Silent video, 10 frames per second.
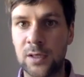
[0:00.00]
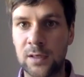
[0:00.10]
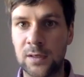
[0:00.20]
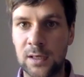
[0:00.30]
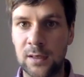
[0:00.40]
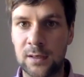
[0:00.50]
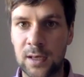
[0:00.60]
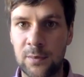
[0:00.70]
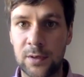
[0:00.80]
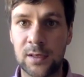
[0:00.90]
you can see the
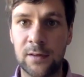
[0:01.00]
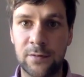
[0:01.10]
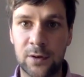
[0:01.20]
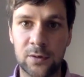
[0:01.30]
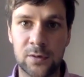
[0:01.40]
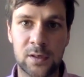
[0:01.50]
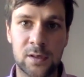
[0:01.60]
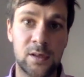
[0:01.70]
type of defaults,